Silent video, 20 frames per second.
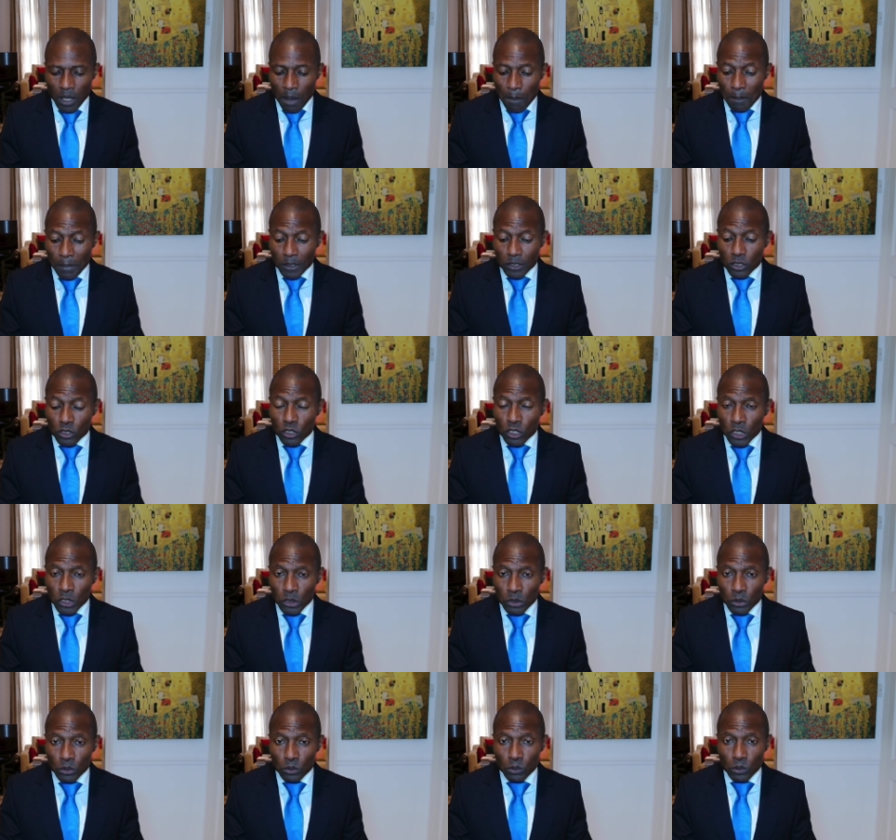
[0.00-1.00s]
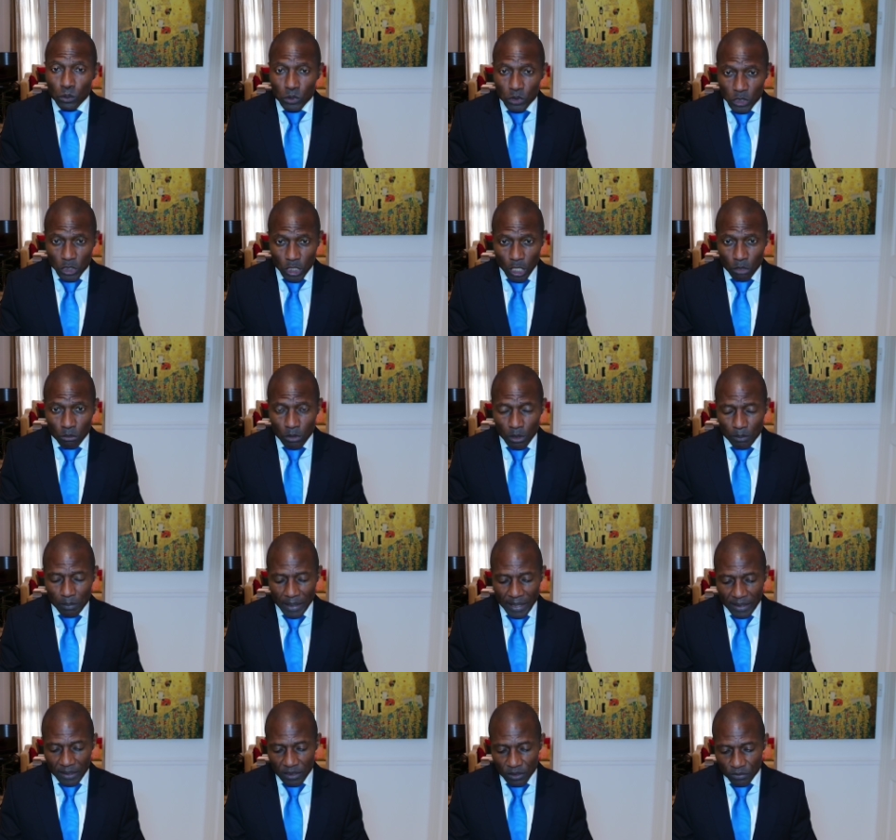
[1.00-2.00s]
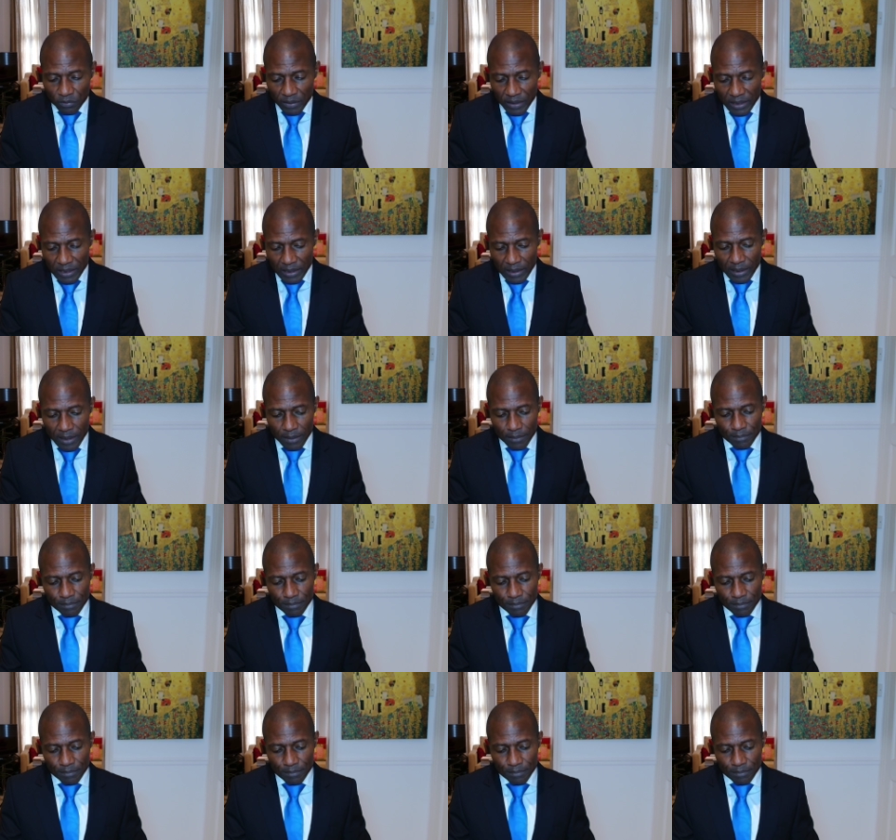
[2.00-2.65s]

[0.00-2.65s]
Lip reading: but two stoma bags fitted.